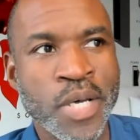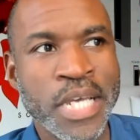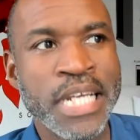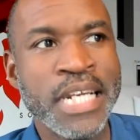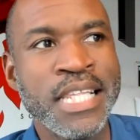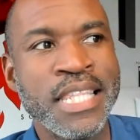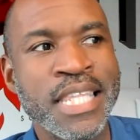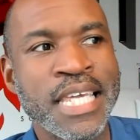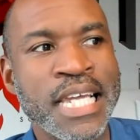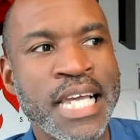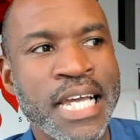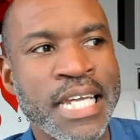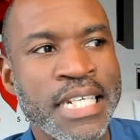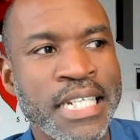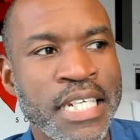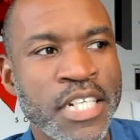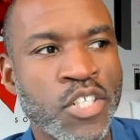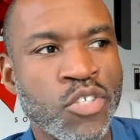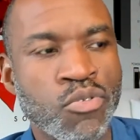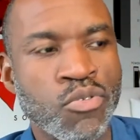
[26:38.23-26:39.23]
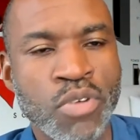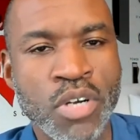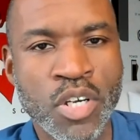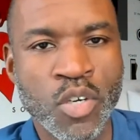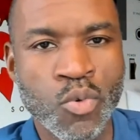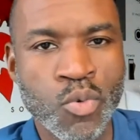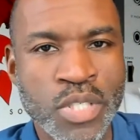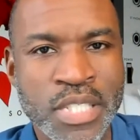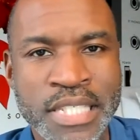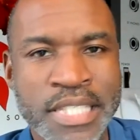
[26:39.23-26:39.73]
anything I did
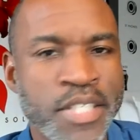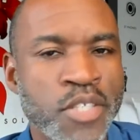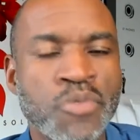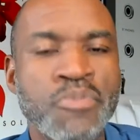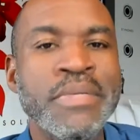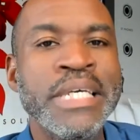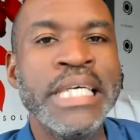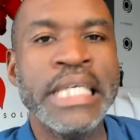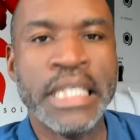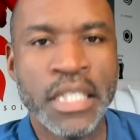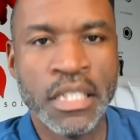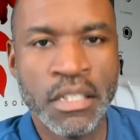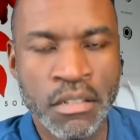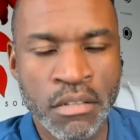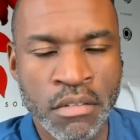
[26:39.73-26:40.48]
drunk was still me.